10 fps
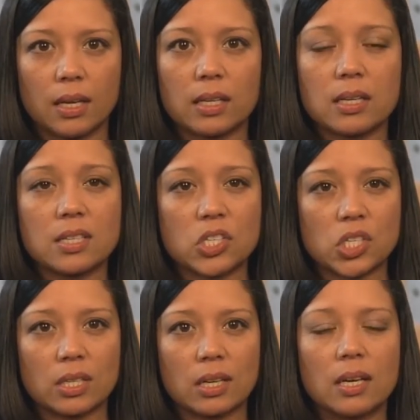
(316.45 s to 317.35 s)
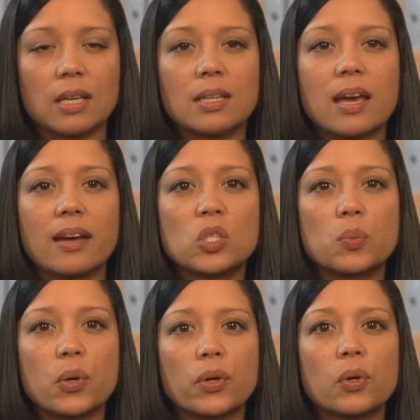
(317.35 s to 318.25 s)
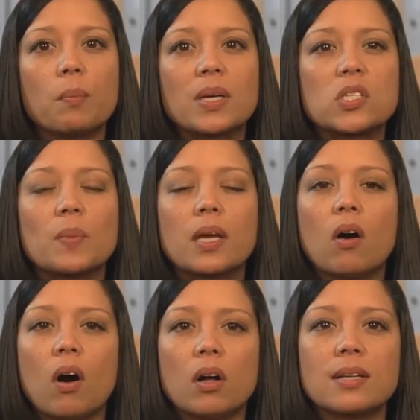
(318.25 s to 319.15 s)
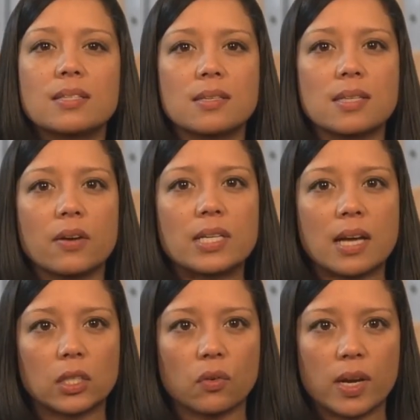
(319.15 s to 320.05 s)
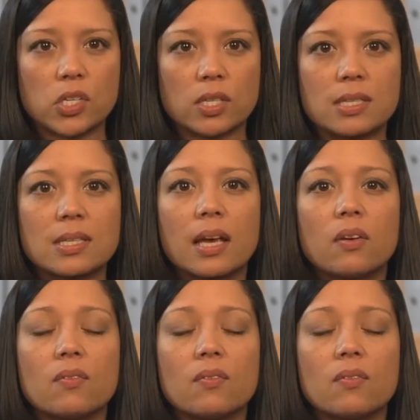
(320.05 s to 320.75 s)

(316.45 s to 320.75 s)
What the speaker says: In addition, the exporter must make all necessary declarations